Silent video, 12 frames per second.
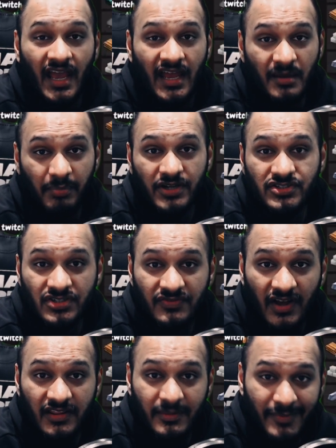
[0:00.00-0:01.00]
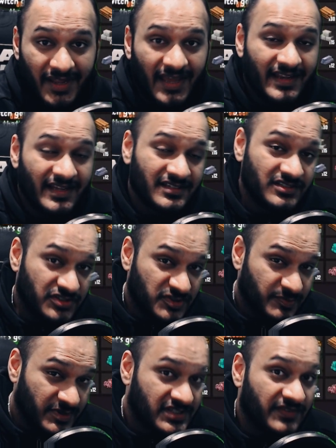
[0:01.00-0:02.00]
and a bunch of other mechanics
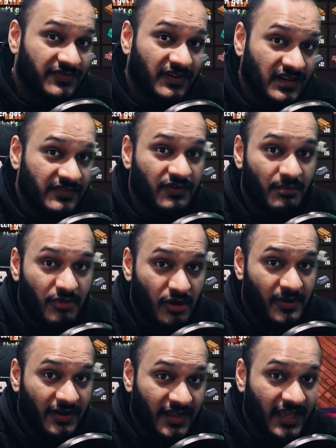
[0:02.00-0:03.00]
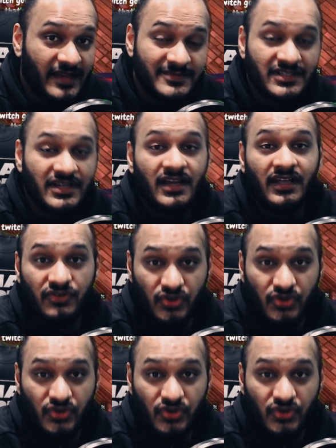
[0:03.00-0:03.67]
specifically for mobile games.